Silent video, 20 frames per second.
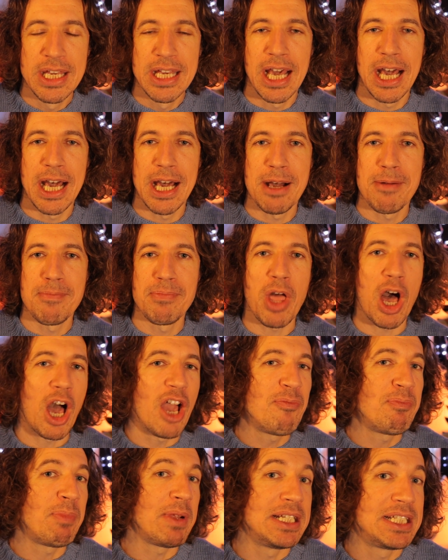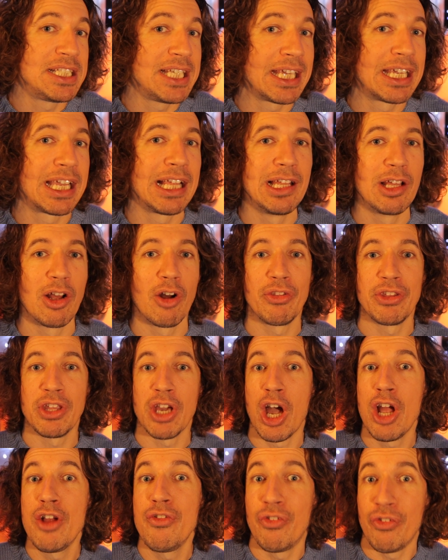I've been tinkling on the
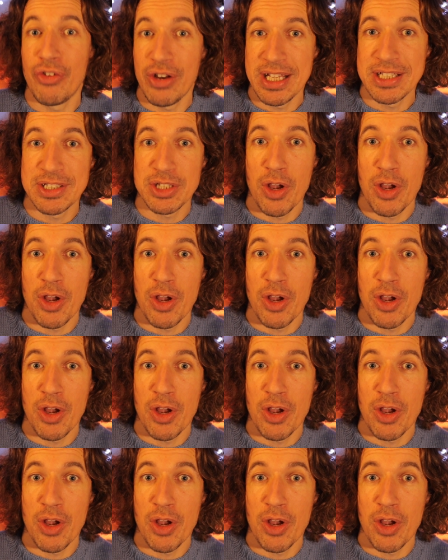ivories